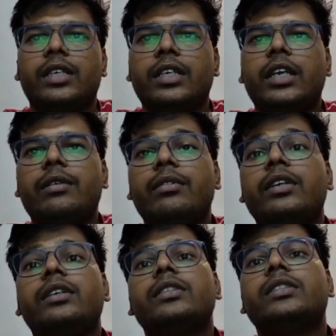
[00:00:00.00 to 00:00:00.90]
It can have
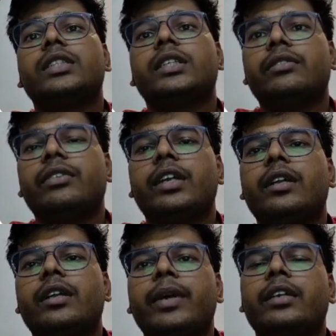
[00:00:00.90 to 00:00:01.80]
a
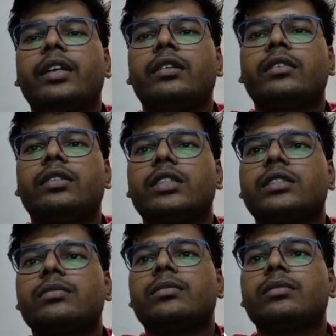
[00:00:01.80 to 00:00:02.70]
significant impact on
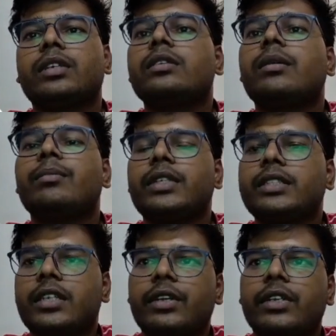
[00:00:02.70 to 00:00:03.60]

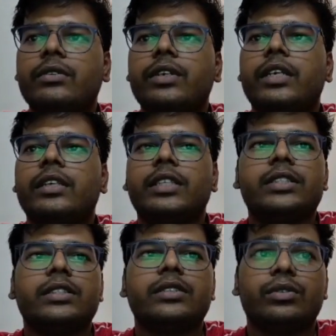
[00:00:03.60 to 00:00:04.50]
company's revenue, and
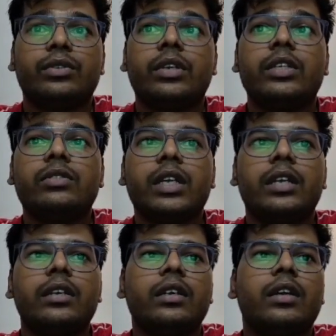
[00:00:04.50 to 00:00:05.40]
it's
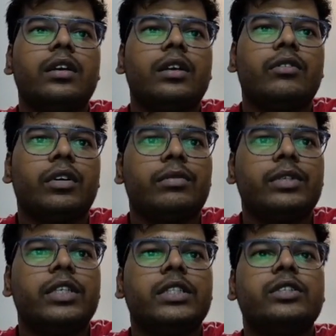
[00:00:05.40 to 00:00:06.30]
crucial for
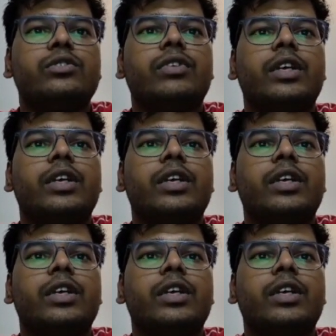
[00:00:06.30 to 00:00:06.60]
businesses to